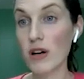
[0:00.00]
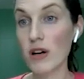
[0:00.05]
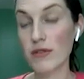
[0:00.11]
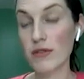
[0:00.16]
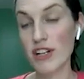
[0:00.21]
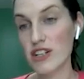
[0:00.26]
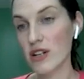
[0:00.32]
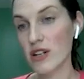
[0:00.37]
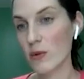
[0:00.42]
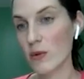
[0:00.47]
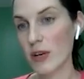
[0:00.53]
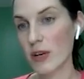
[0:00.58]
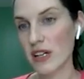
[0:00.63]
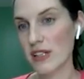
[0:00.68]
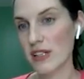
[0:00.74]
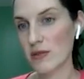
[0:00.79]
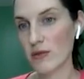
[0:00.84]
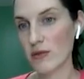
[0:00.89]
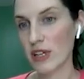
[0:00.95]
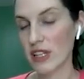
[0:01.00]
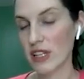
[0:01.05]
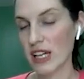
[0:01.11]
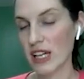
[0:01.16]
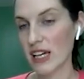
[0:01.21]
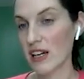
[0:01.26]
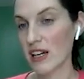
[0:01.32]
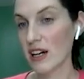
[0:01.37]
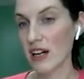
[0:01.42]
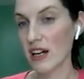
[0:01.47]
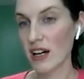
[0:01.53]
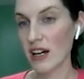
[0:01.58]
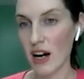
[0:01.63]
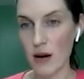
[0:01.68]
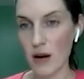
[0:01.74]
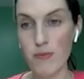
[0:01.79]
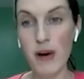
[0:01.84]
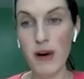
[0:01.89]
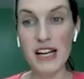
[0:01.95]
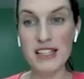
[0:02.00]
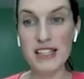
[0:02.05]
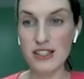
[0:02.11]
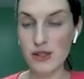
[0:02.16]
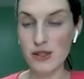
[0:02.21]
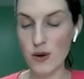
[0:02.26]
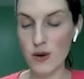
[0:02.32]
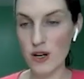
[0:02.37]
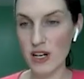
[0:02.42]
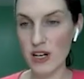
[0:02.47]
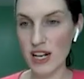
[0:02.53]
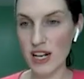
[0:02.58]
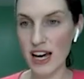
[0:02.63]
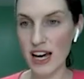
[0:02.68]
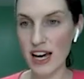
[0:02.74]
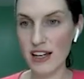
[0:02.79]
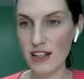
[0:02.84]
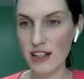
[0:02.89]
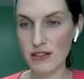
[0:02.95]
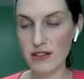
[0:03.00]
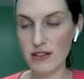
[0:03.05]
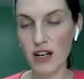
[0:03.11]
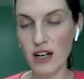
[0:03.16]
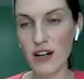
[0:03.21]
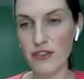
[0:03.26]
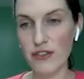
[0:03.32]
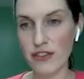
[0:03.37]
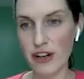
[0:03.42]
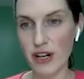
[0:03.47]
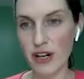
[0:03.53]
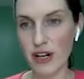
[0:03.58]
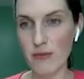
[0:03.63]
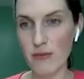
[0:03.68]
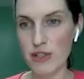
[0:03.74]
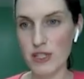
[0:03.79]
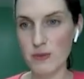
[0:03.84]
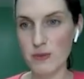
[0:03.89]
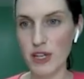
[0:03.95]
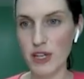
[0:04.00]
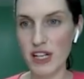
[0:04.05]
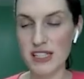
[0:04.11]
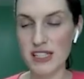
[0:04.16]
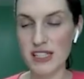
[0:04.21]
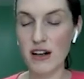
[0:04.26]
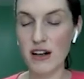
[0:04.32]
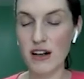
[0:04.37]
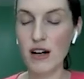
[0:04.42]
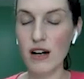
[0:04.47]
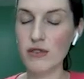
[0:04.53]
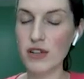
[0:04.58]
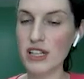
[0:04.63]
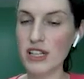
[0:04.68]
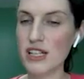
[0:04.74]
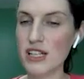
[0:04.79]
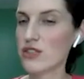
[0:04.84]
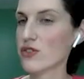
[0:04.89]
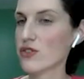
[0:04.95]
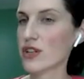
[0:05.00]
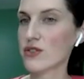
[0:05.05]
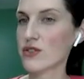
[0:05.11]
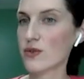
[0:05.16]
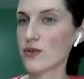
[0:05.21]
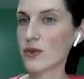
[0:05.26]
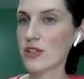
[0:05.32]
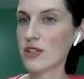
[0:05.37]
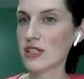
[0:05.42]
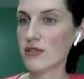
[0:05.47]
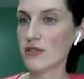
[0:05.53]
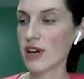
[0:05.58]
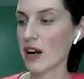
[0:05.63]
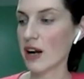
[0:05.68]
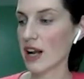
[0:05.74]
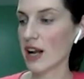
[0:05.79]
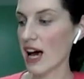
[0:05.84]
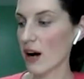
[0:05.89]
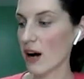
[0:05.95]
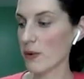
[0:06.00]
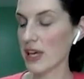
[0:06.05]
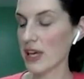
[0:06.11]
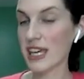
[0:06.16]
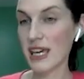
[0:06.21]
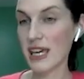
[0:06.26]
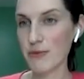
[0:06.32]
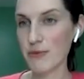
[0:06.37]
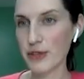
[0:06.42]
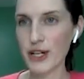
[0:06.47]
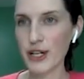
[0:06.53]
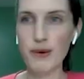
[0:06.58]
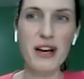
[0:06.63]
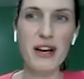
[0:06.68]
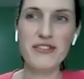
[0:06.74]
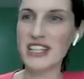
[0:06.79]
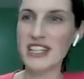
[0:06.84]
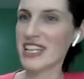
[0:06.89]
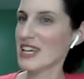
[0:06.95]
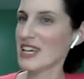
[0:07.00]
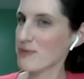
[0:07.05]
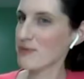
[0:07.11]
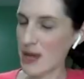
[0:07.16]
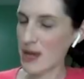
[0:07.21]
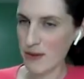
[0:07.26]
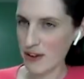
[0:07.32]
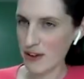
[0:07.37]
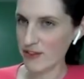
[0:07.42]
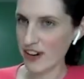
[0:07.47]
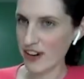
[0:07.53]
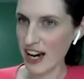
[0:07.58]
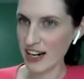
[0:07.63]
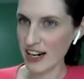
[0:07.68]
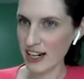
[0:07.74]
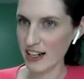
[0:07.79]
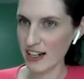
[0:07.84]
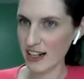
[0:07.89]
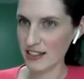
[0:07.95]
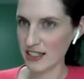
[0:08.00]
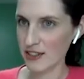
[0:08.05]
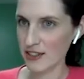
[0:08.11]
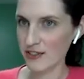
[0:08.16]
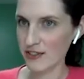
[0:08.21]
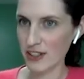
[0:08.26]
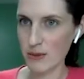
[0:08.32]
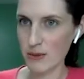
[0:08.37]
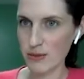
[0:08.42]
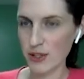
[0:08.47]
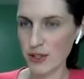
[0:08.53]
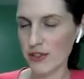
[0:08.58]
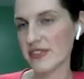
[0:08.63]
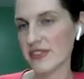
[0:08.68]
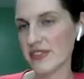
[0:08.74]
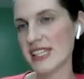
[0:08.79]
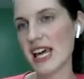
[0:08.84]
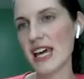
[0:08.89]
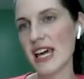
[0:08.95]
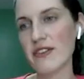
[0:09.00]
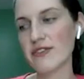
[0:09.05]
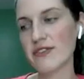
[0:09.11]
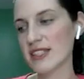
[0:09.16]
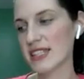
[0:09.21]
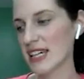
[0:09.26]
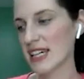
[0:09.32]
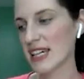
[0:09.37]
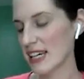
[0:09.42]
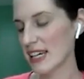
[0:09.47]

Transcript: Original wills really are best stored at your law firm, just because there are really strict rules around how we keep, we have to keep them in fire and flood-proof safes.